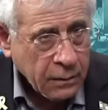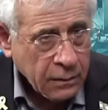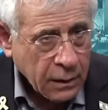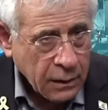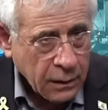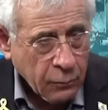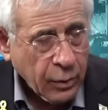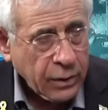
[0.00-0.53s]

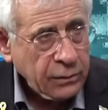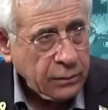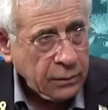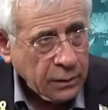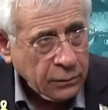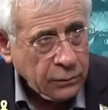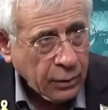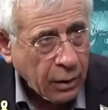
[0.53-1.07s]
They
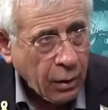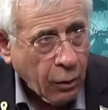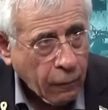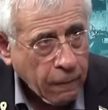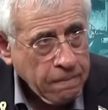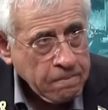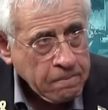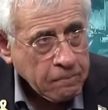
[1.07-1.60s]
went into her
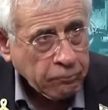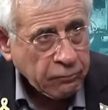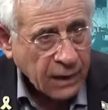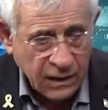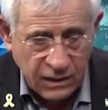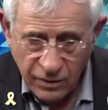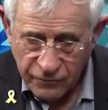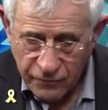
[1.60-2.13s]
home
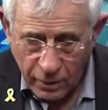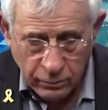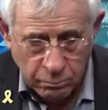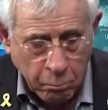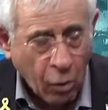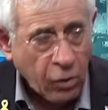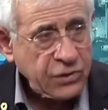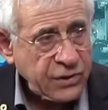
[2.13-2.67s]
and they
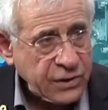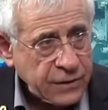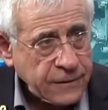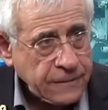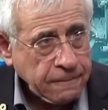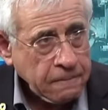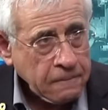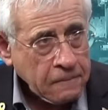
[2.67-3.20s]
found
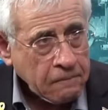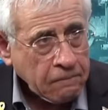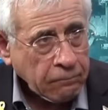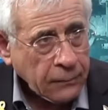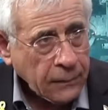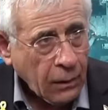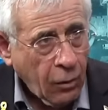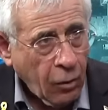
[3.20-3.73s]
boxes
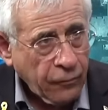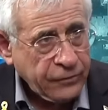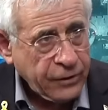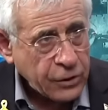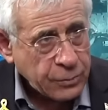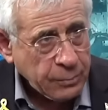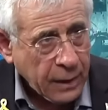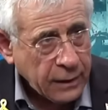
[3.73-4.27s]
of
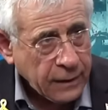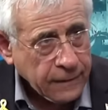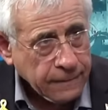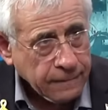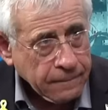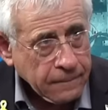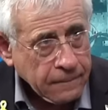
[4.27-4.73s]
cash money.